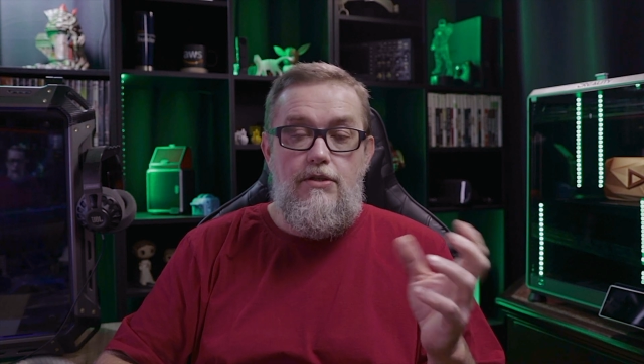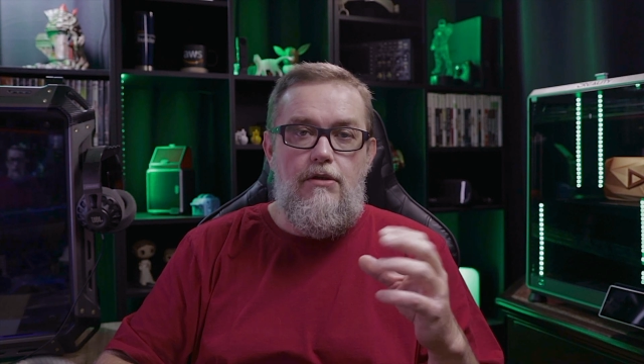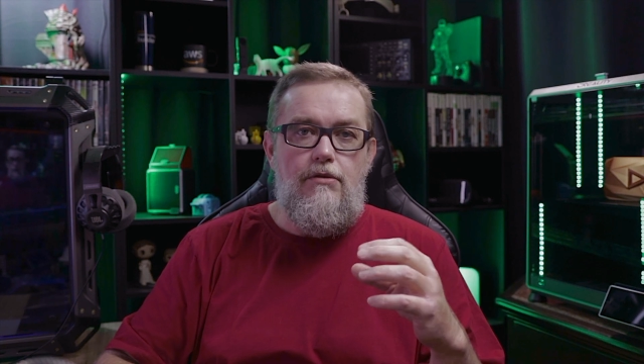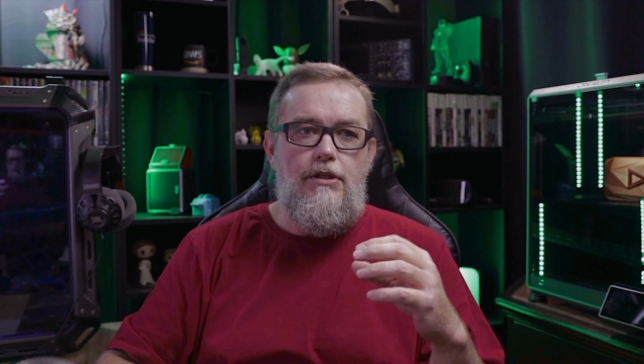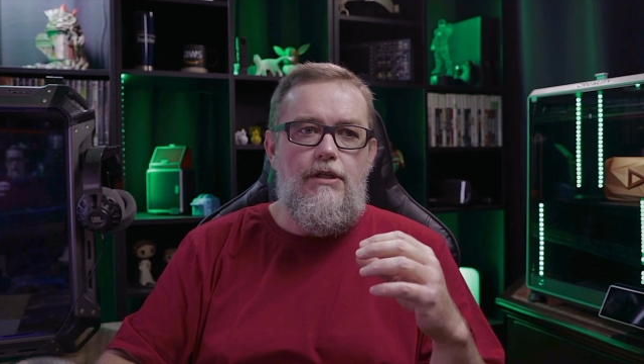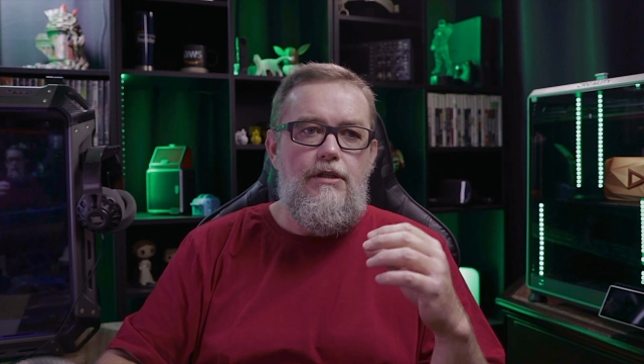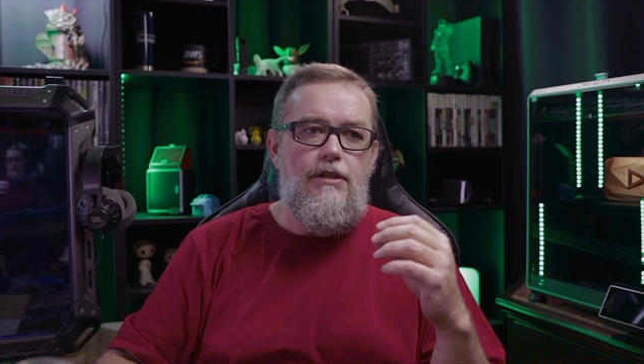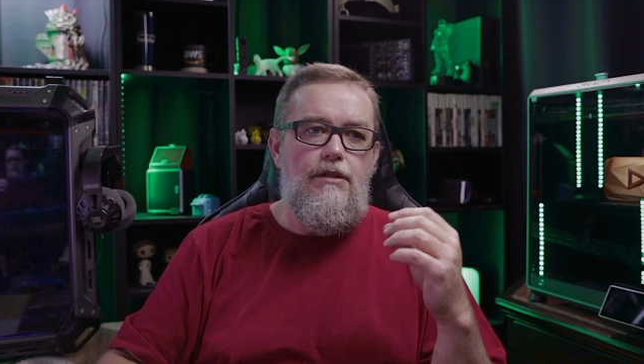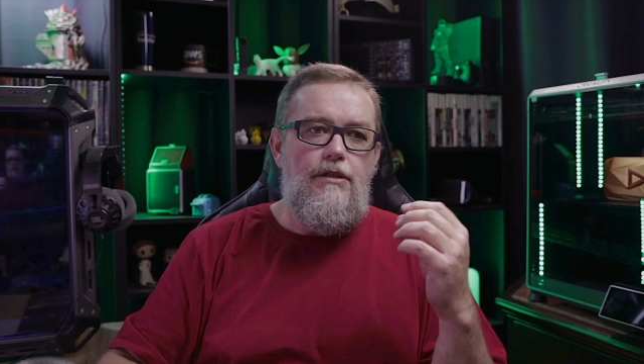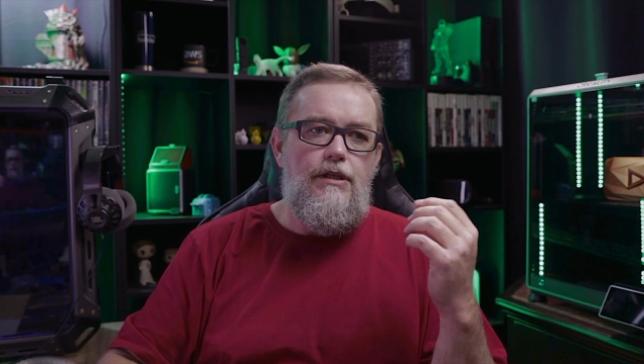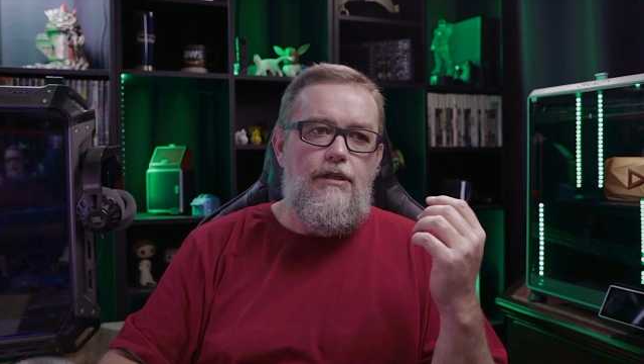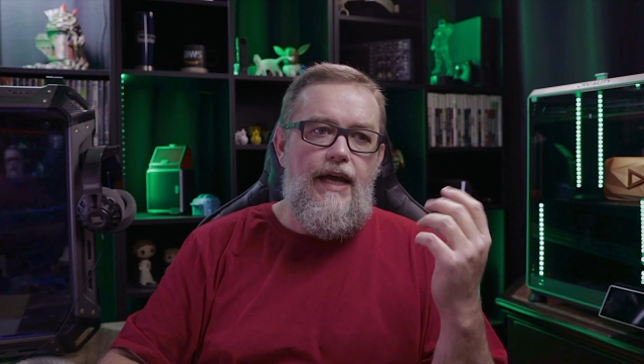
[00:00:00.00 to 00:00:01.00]
So the,
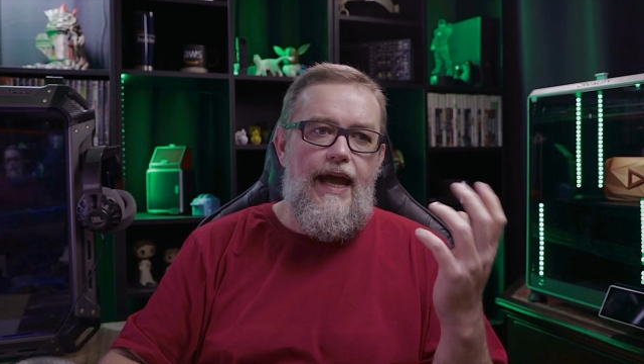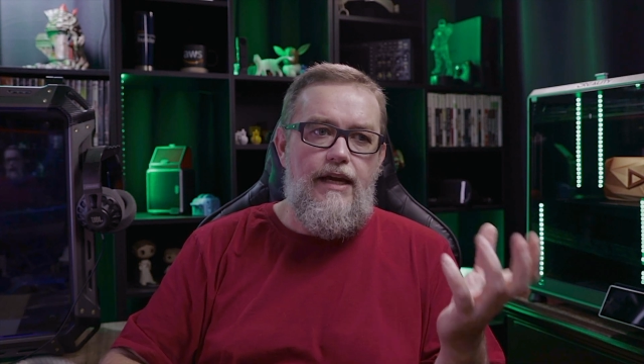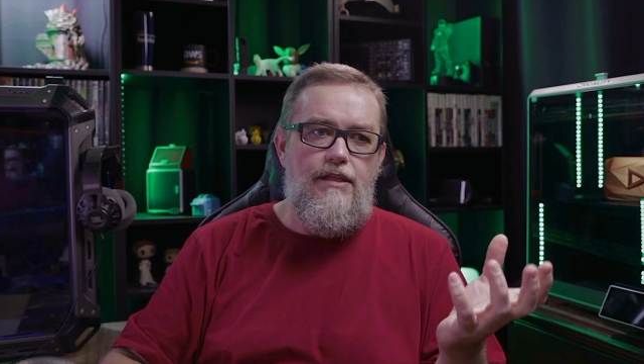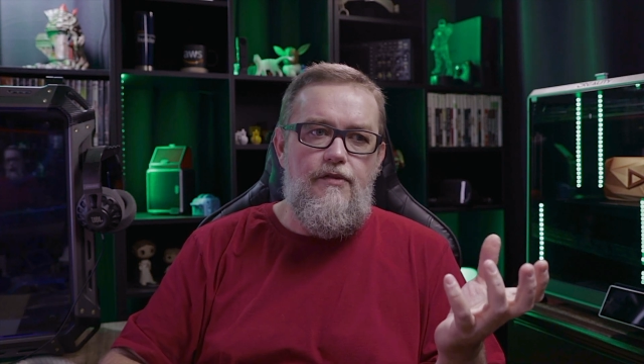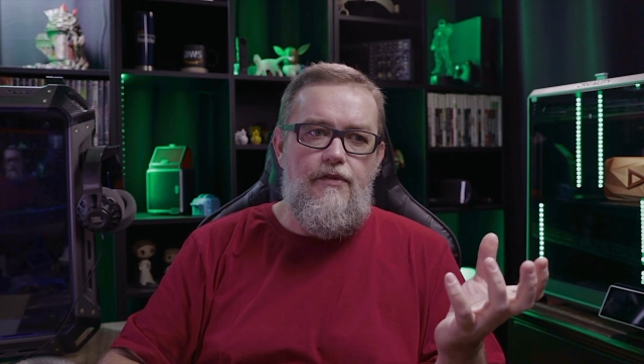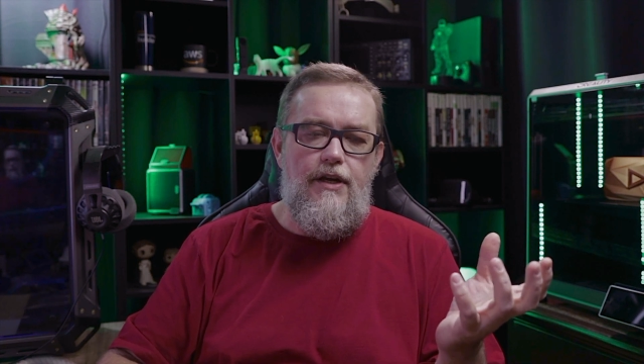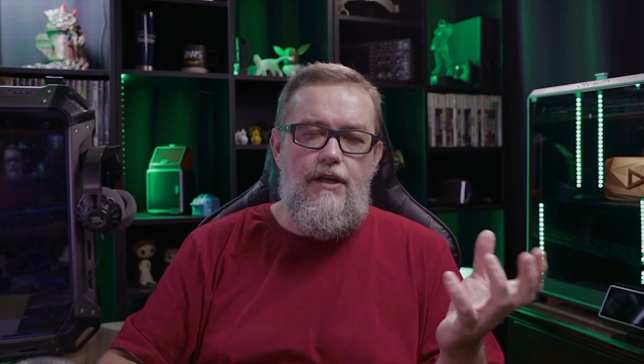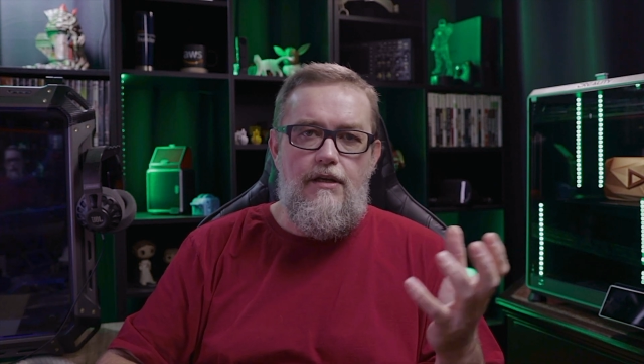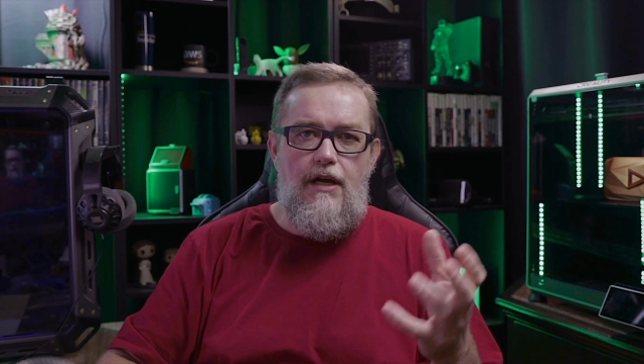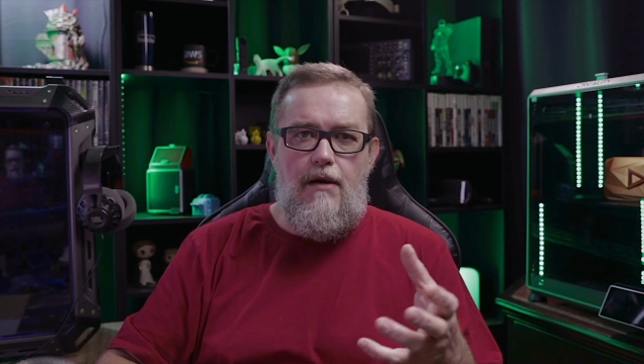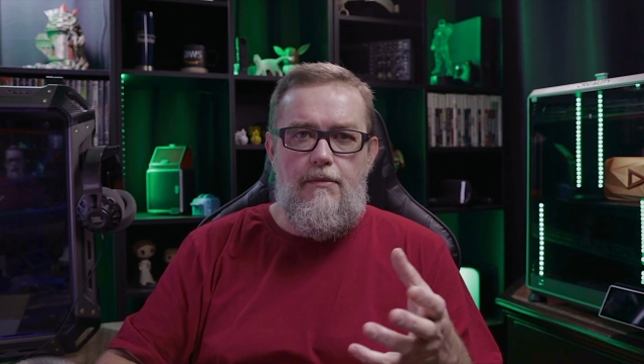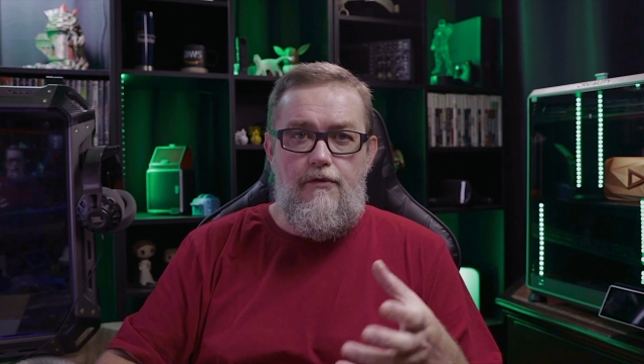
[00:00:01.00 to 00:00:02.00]
the, the, the
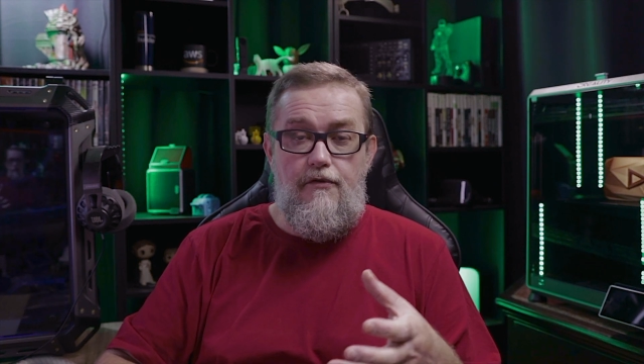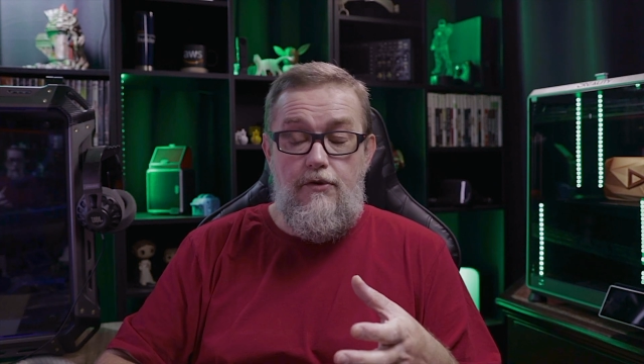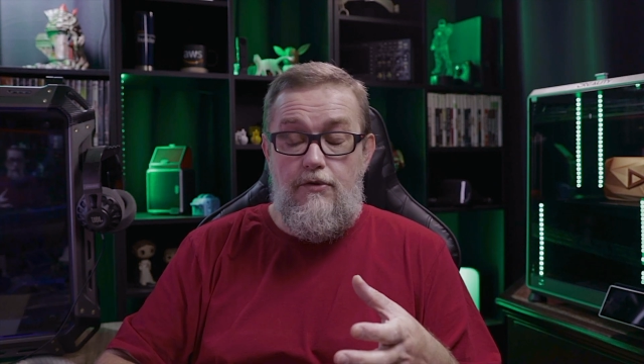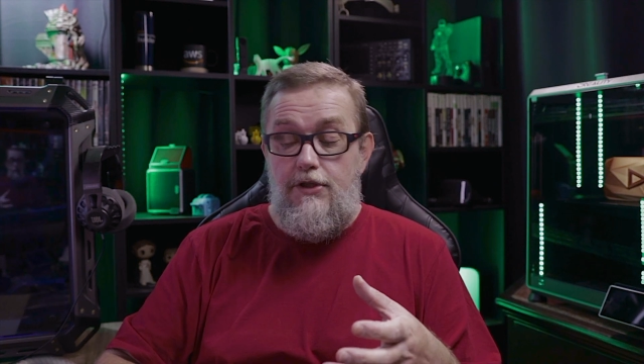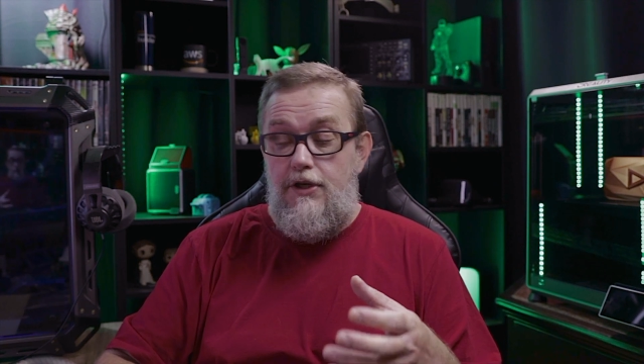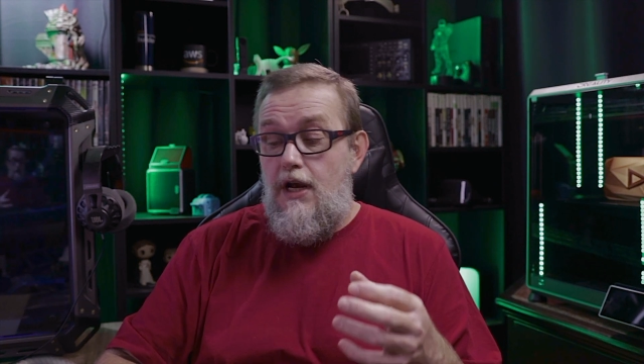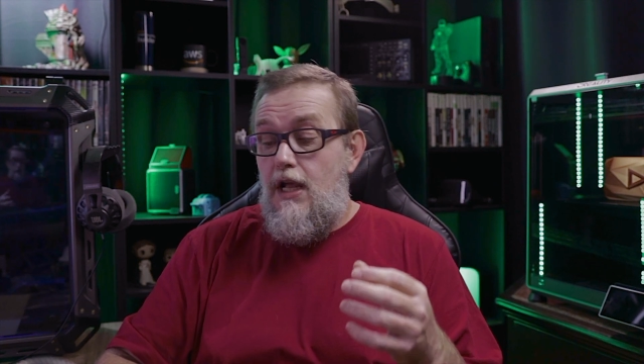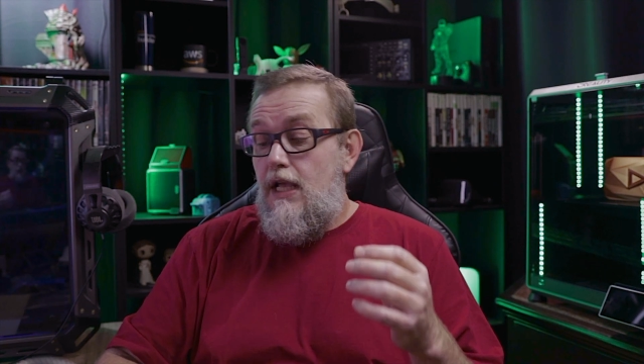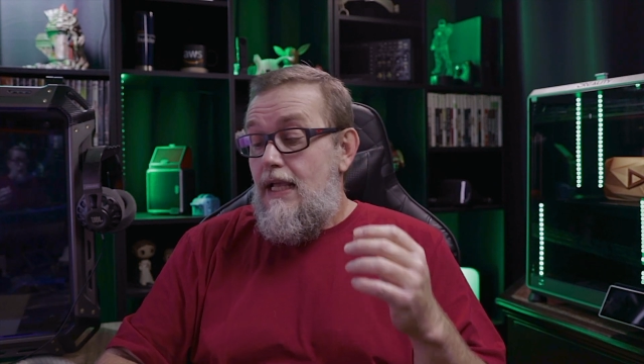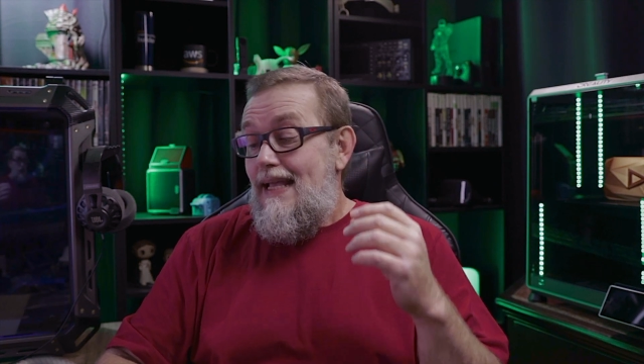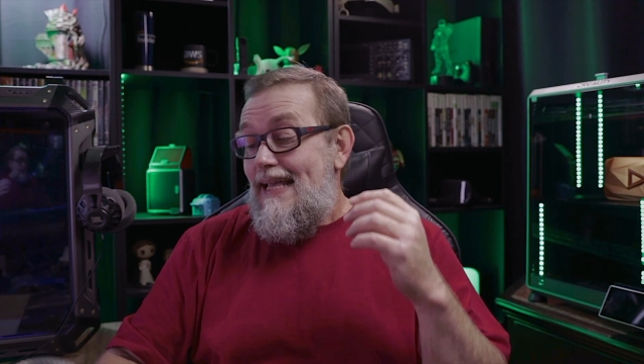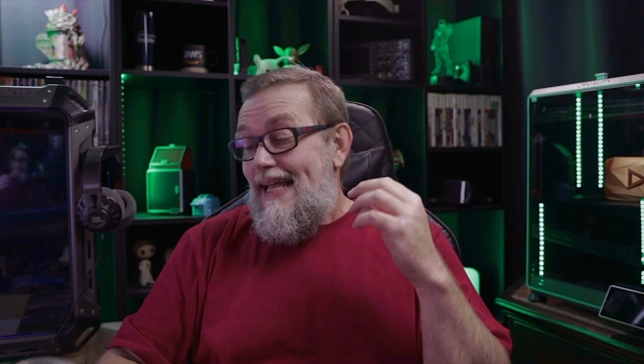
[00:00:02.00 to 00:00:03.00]
activated carbon filter.
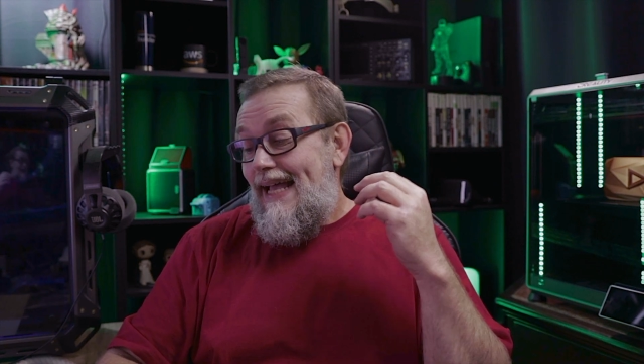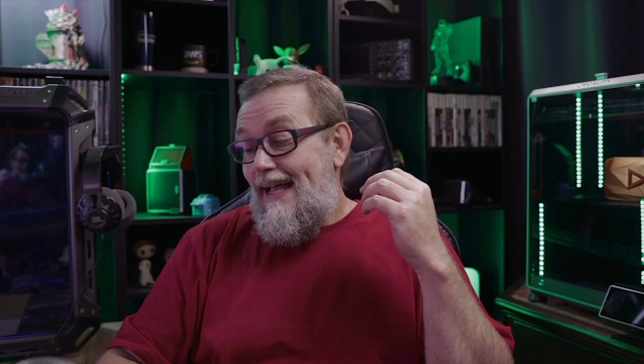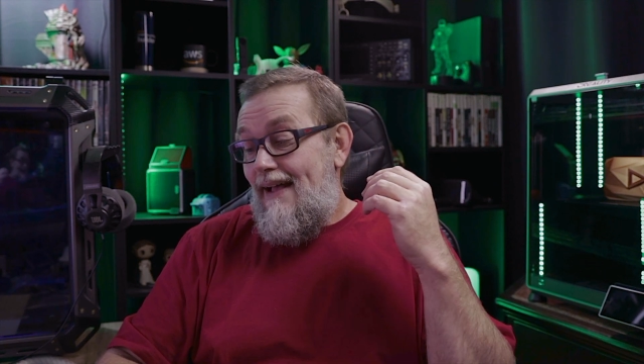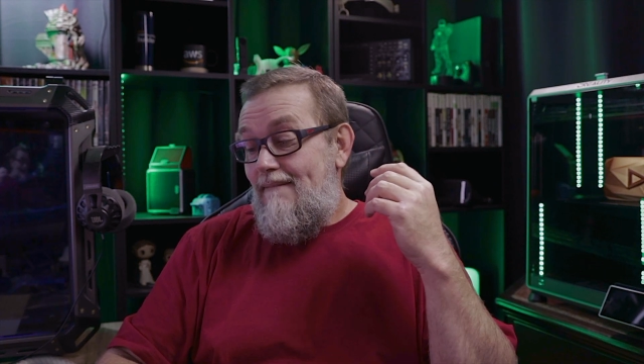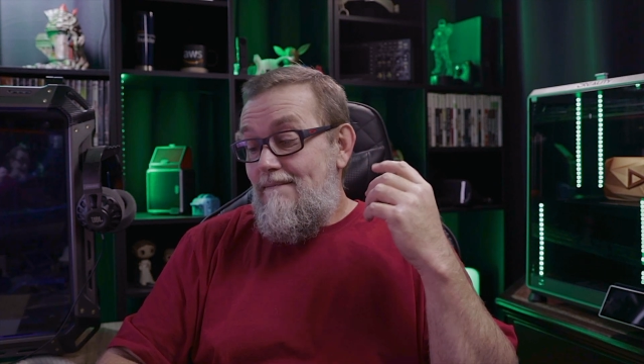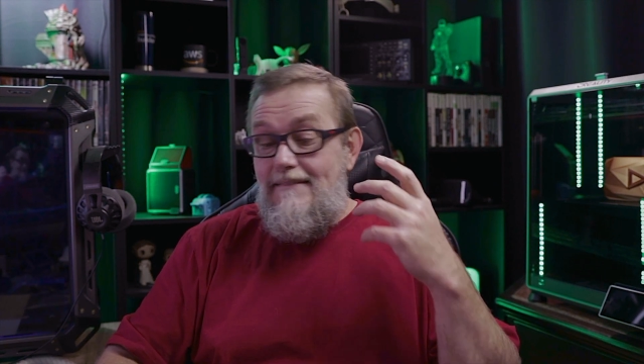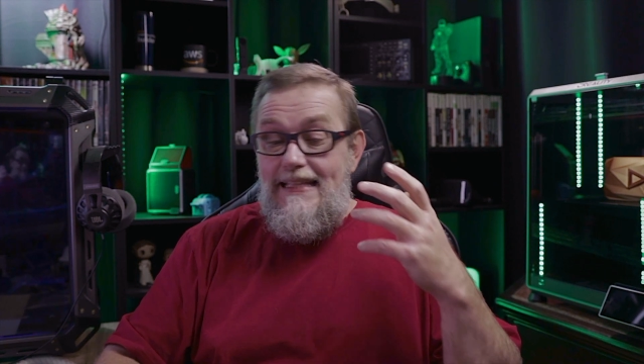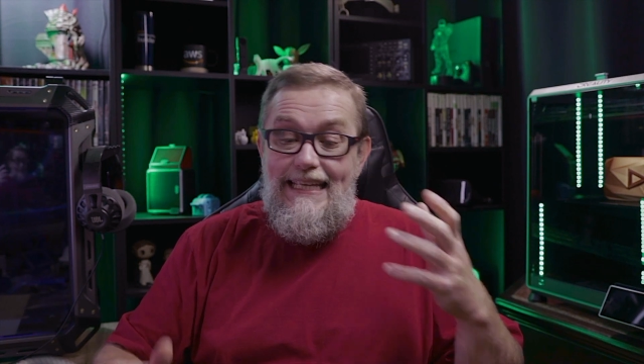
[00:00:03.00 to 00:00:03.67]
Uh,